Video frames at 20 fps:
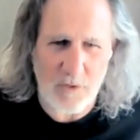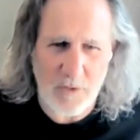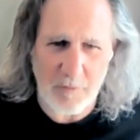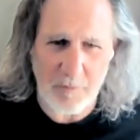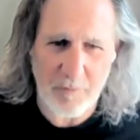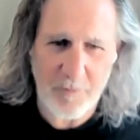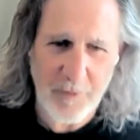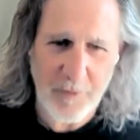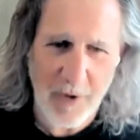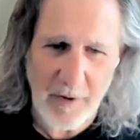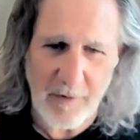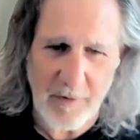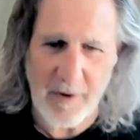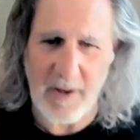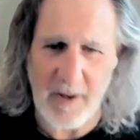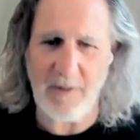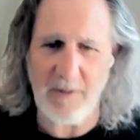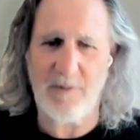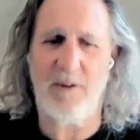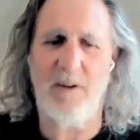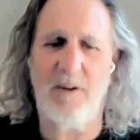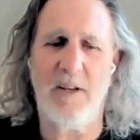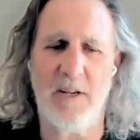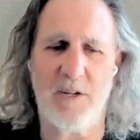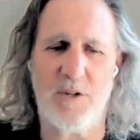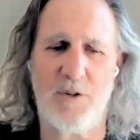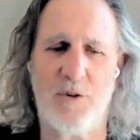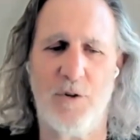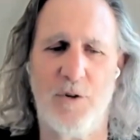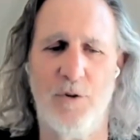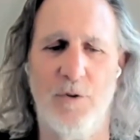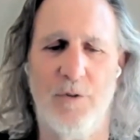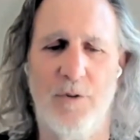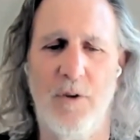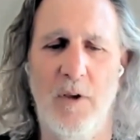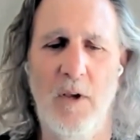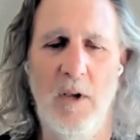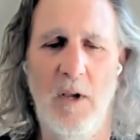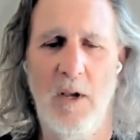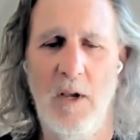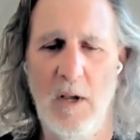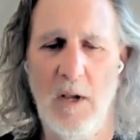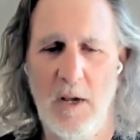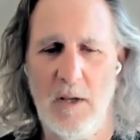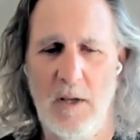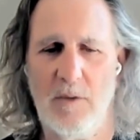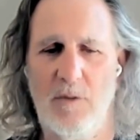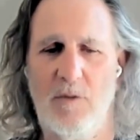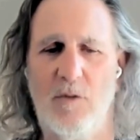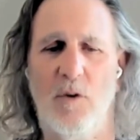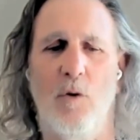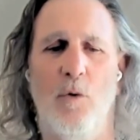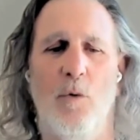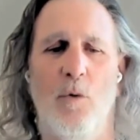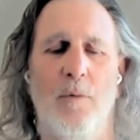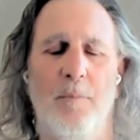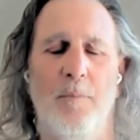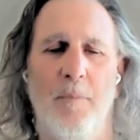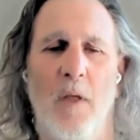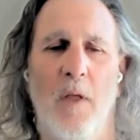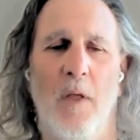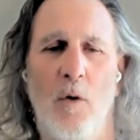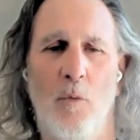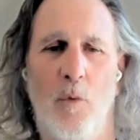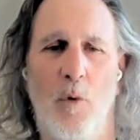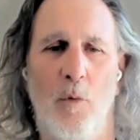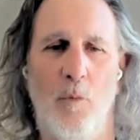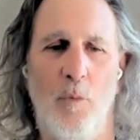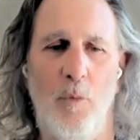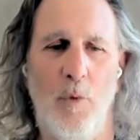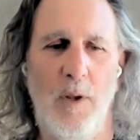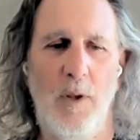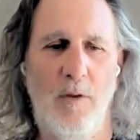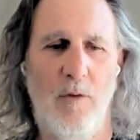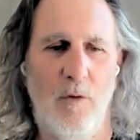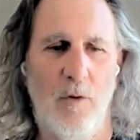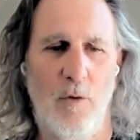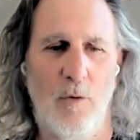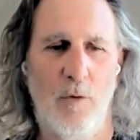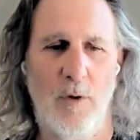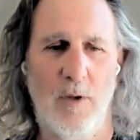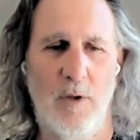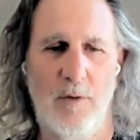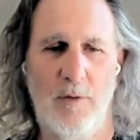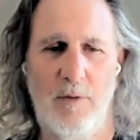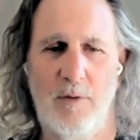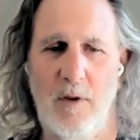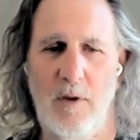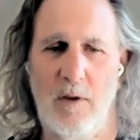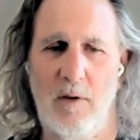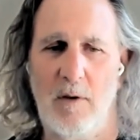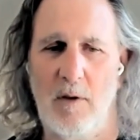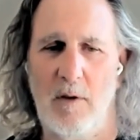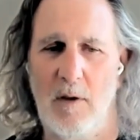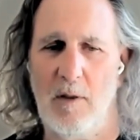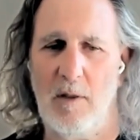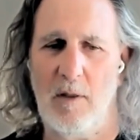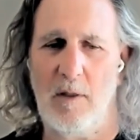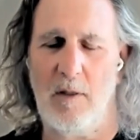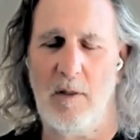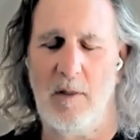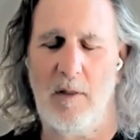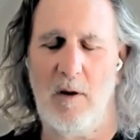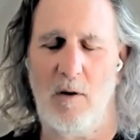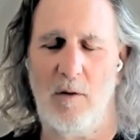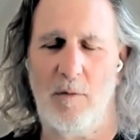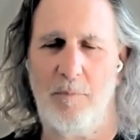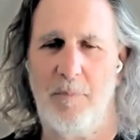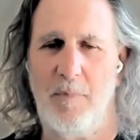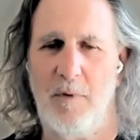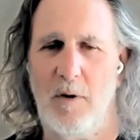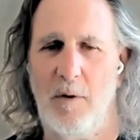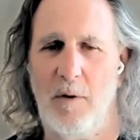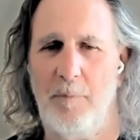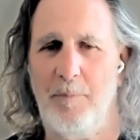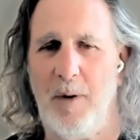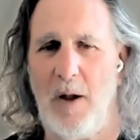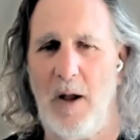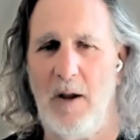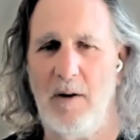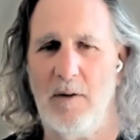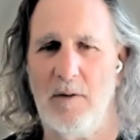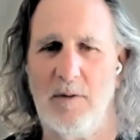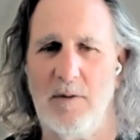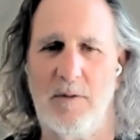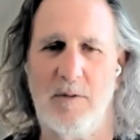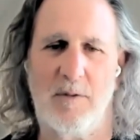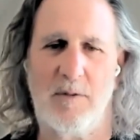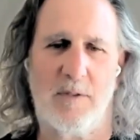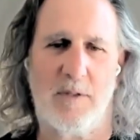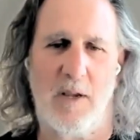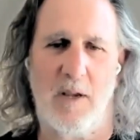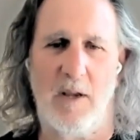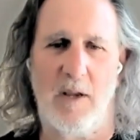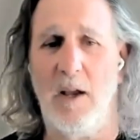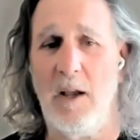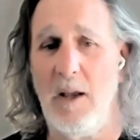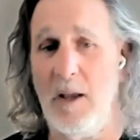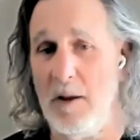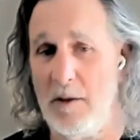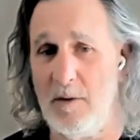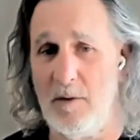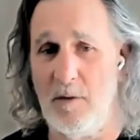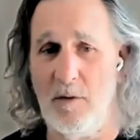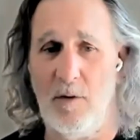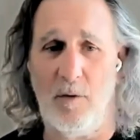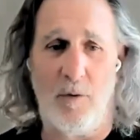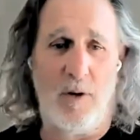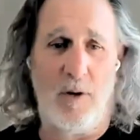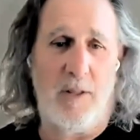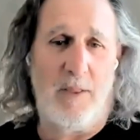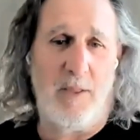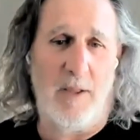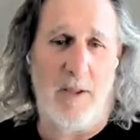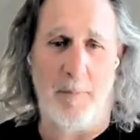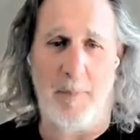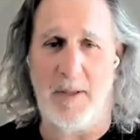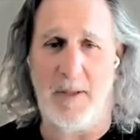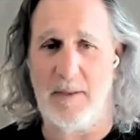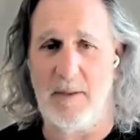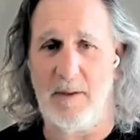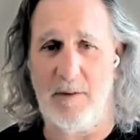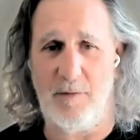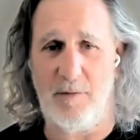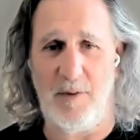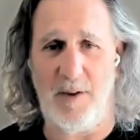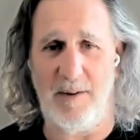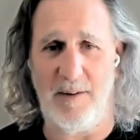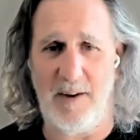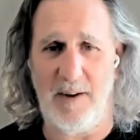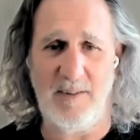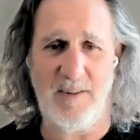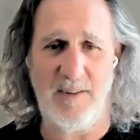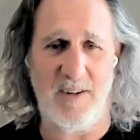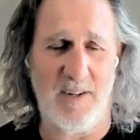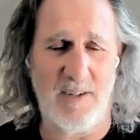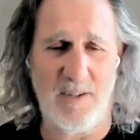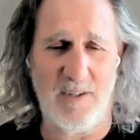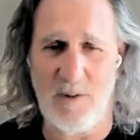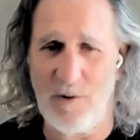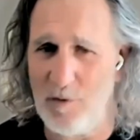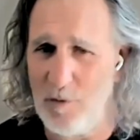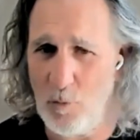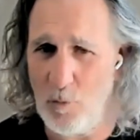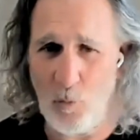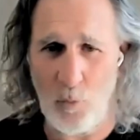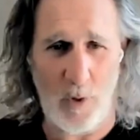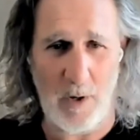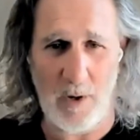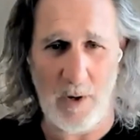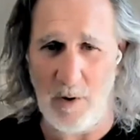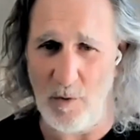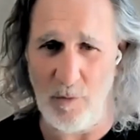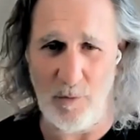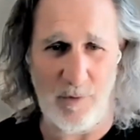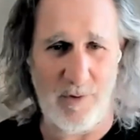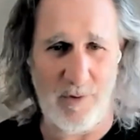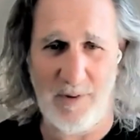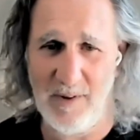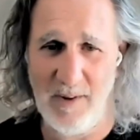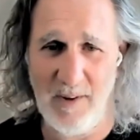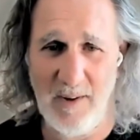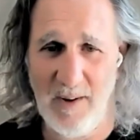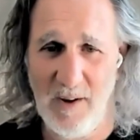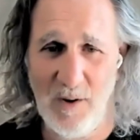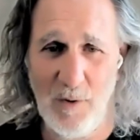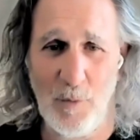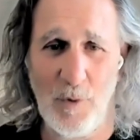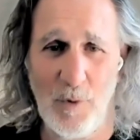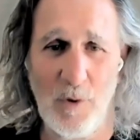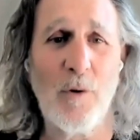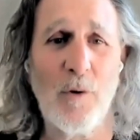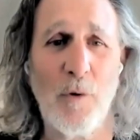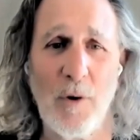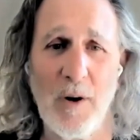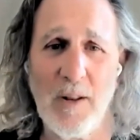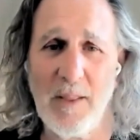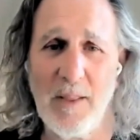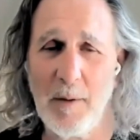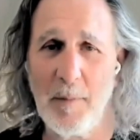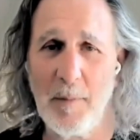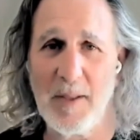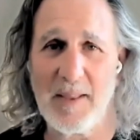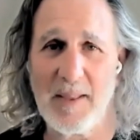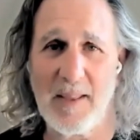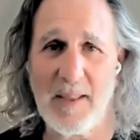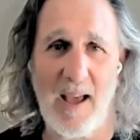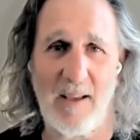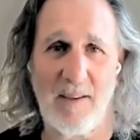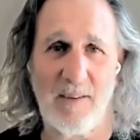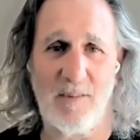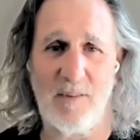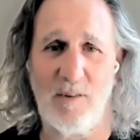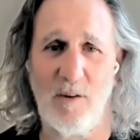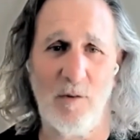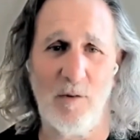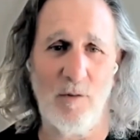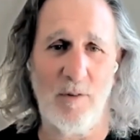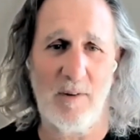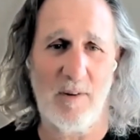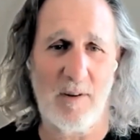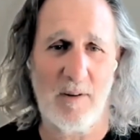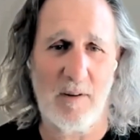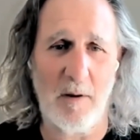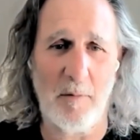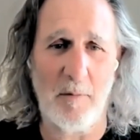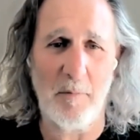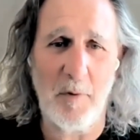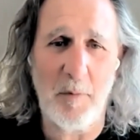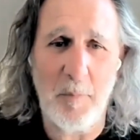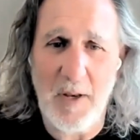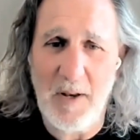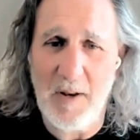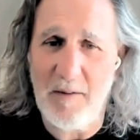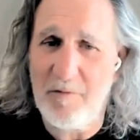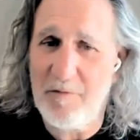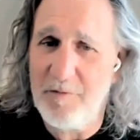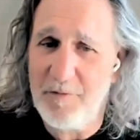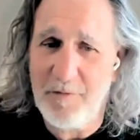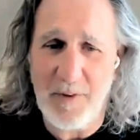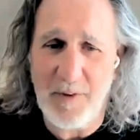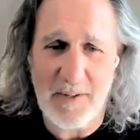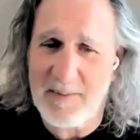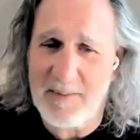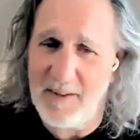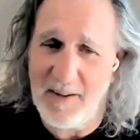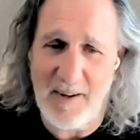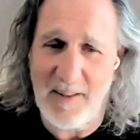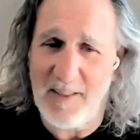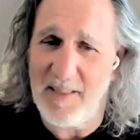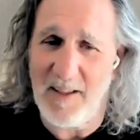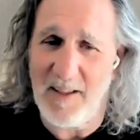showed some foundation issues. And so what we do is our buyers say, hey, do you know anything about this foundation issue? We don't. We don't know anything about the house. Don't come to me to fix